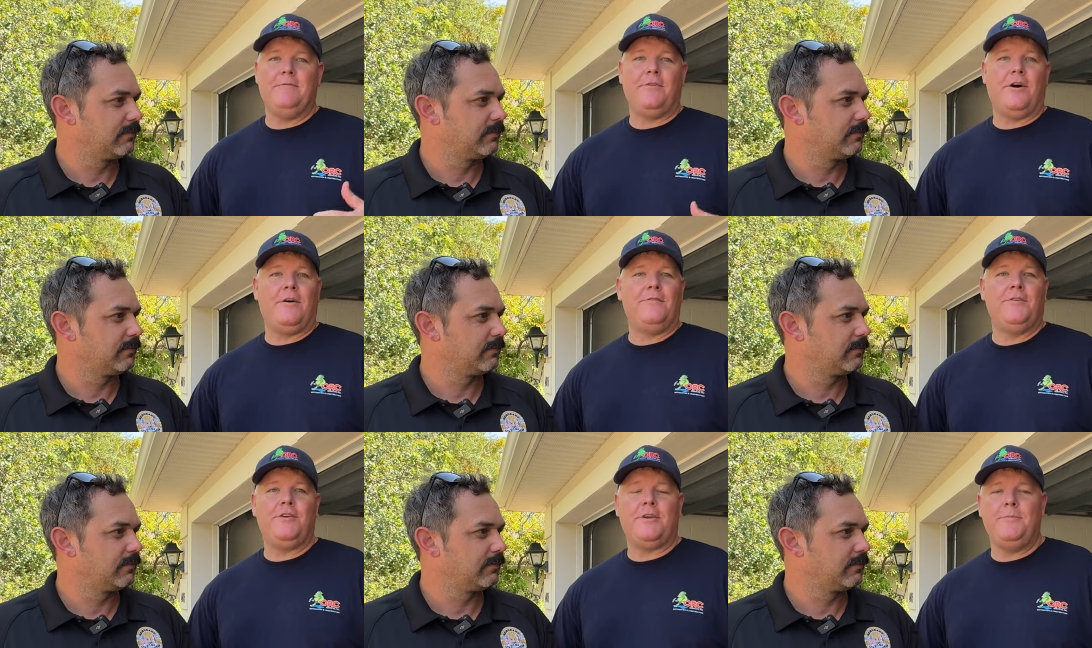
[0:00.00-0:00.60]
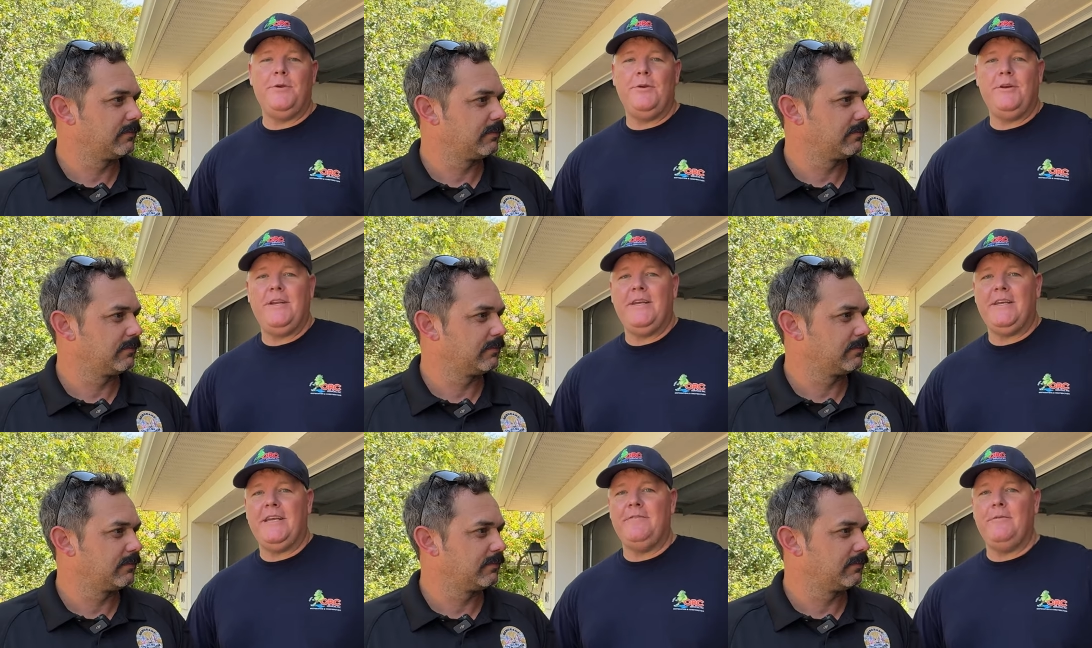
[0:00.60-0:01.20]
Speaker 1: involved in the
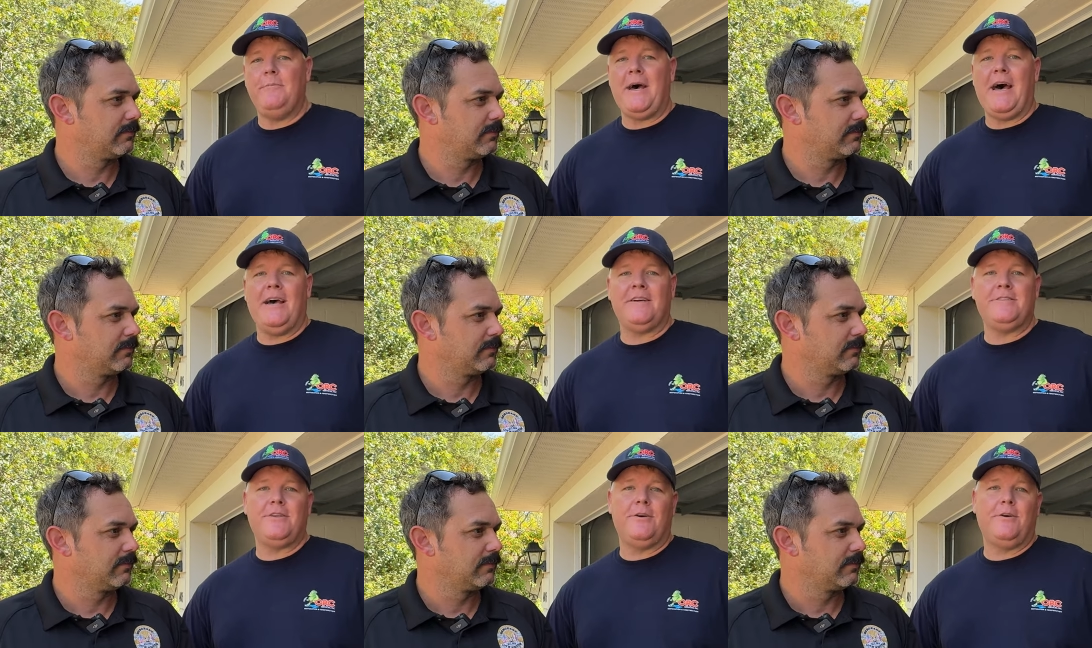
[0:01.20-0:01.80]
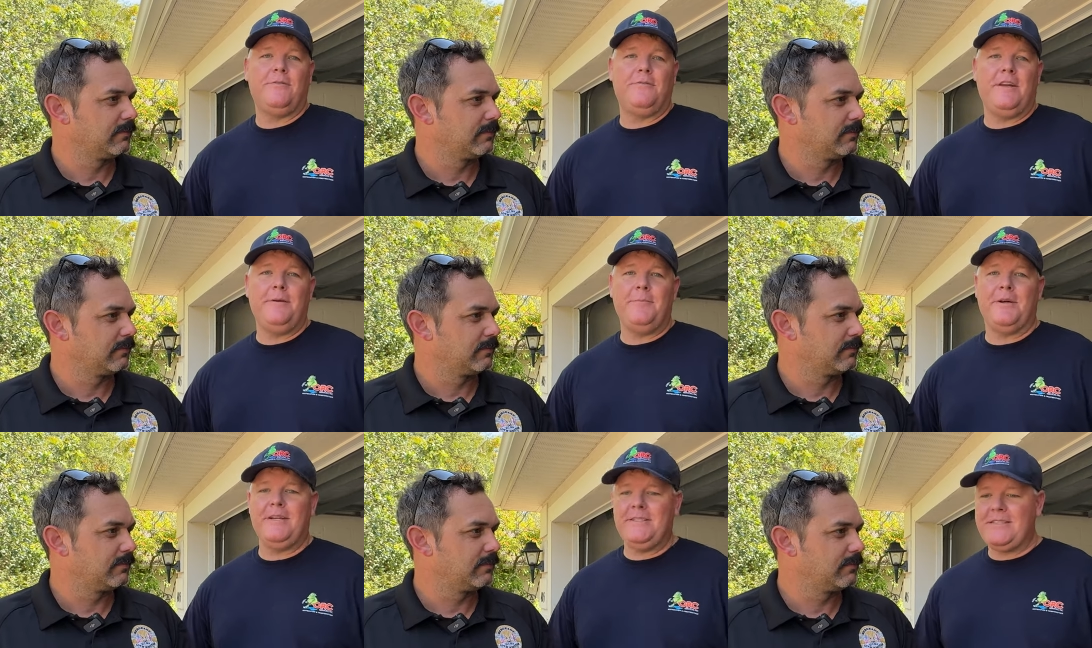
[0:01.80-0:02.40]
community and giving back. So if
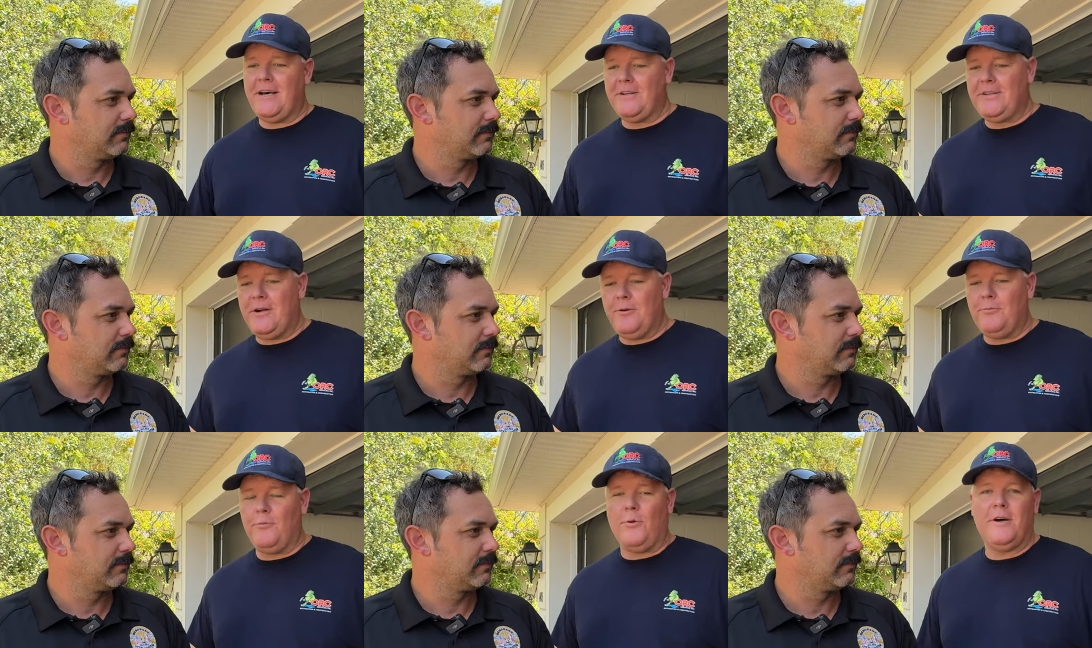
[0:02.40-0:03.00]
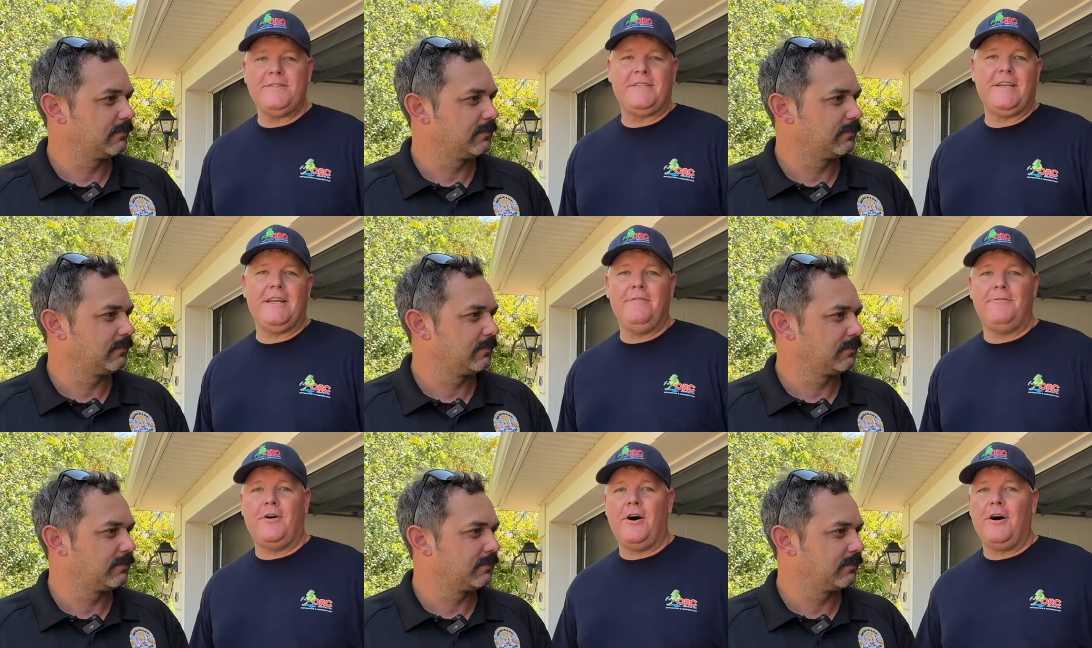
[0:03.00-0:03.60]
anybody's out there wants to get
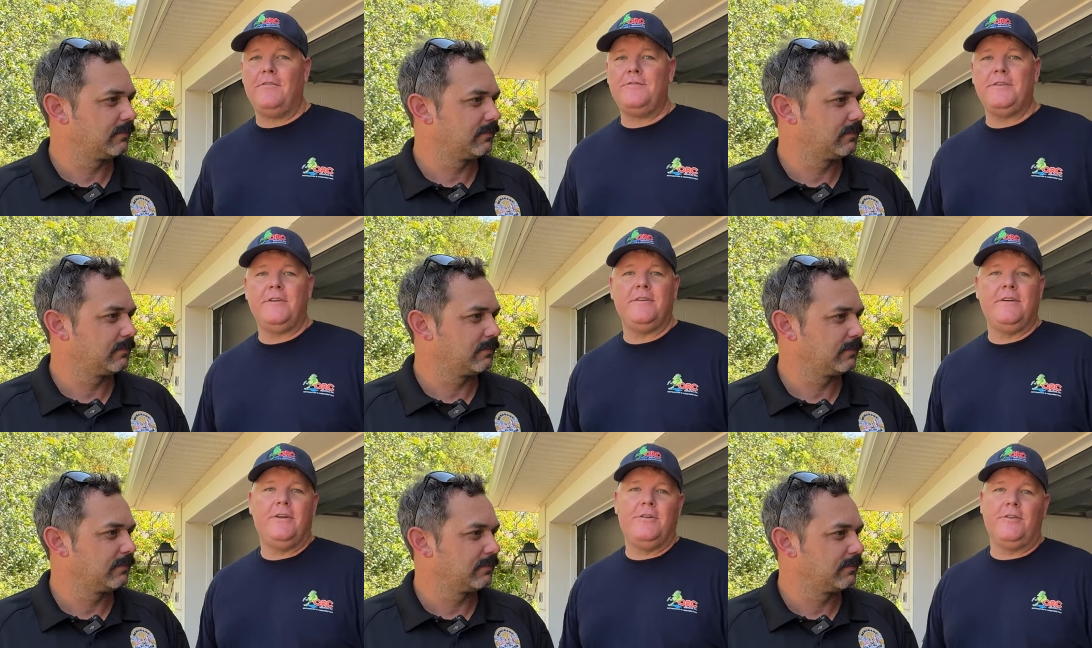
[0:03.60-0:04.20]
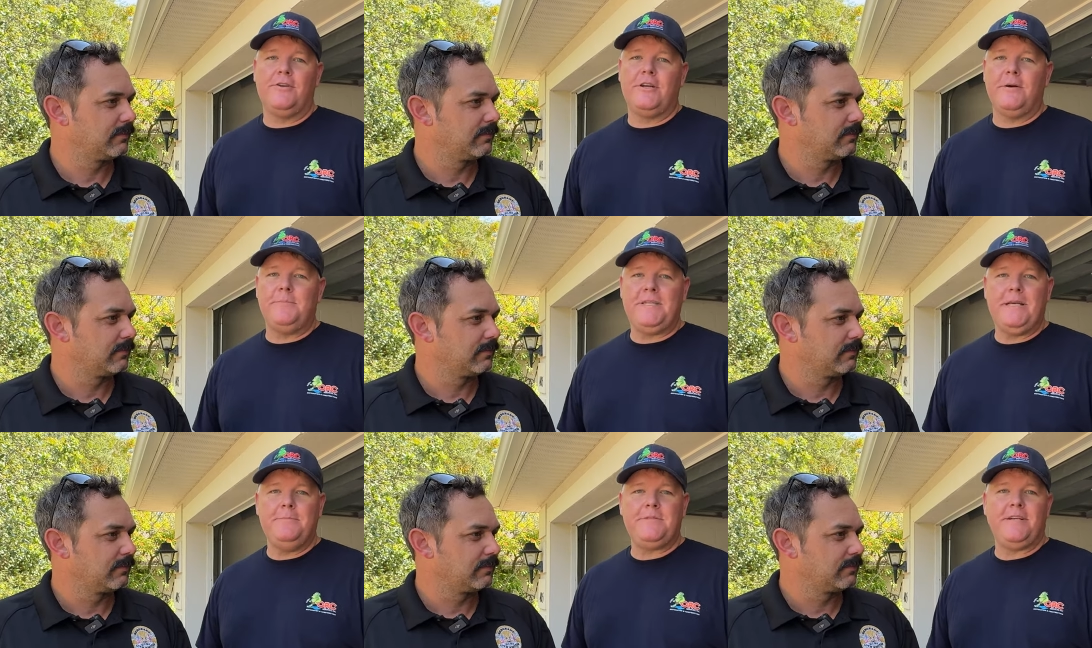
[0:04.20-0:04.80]
involved, look up
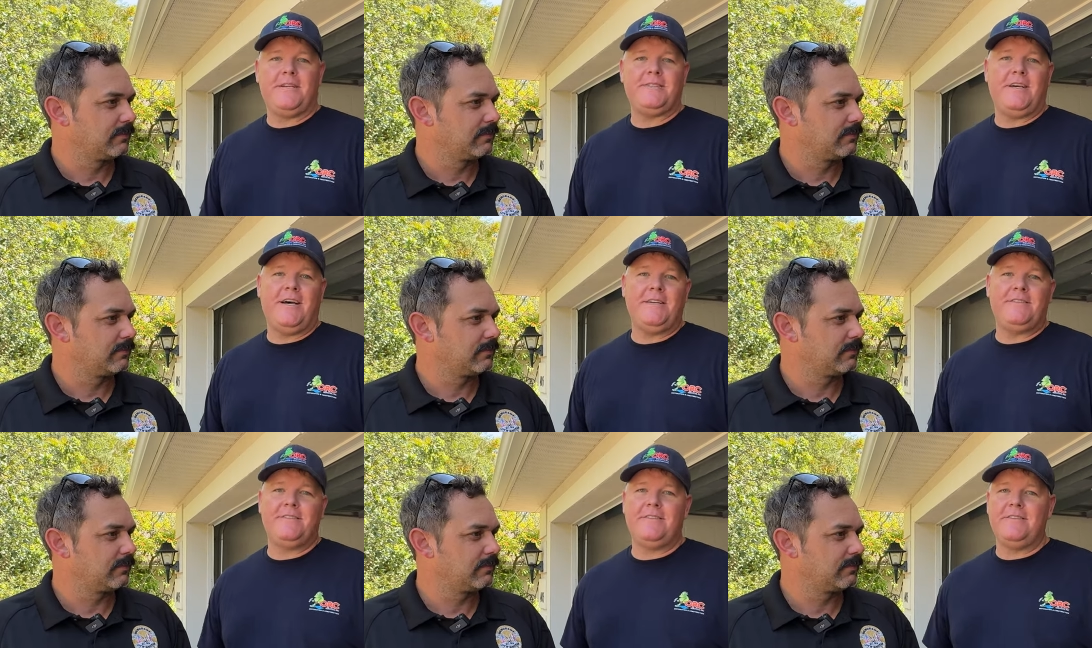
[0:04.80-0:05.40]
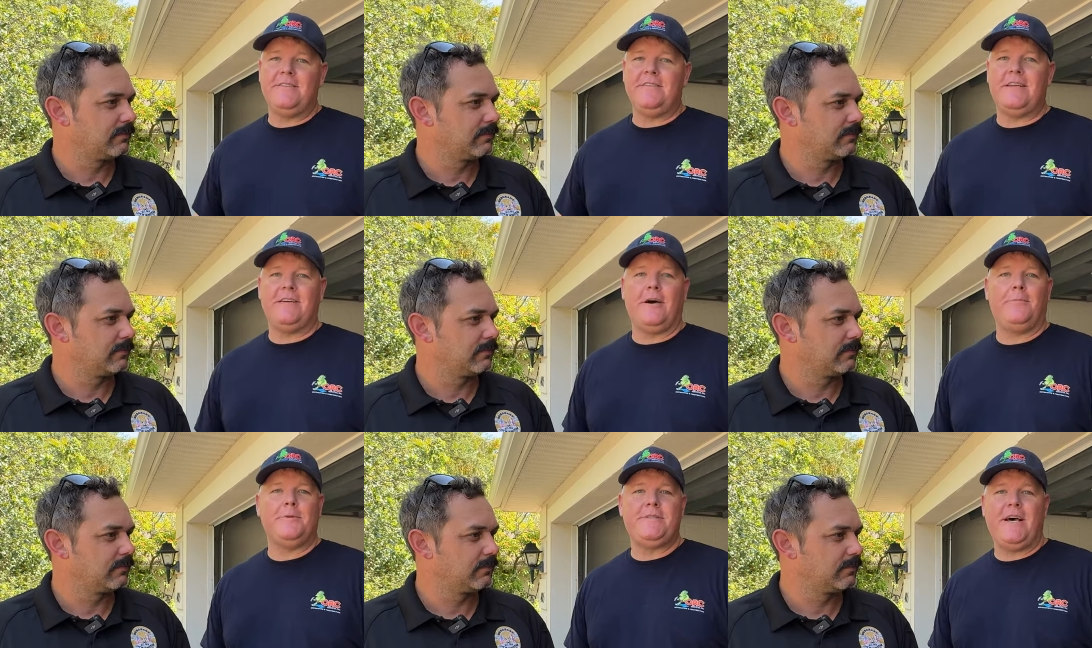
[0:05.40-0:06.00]
Team Success and
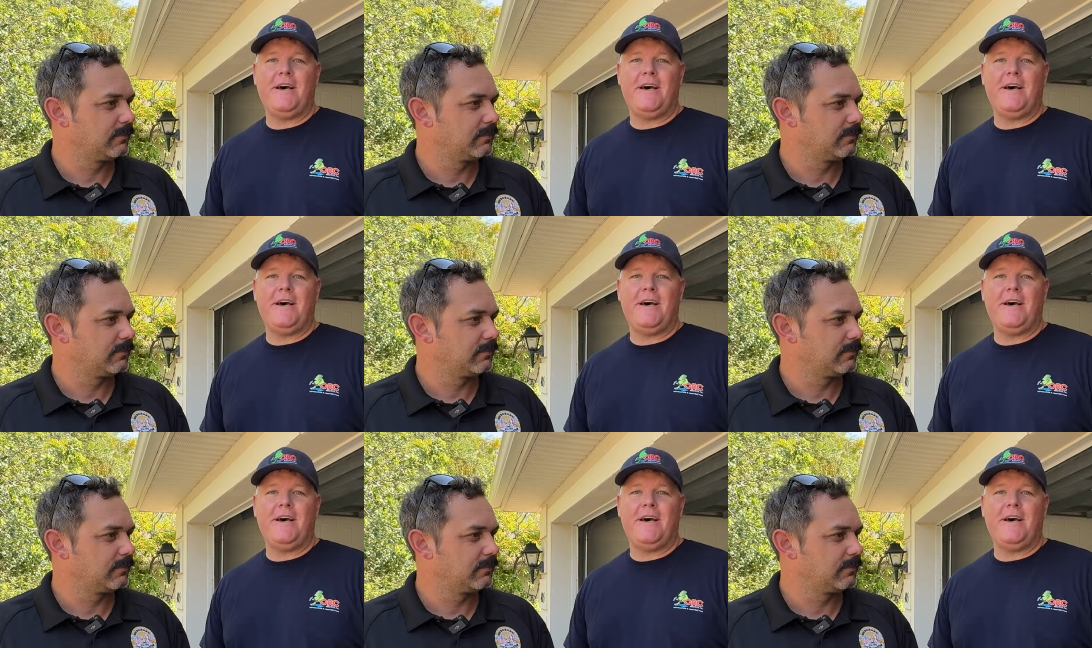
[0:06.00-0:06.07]
help us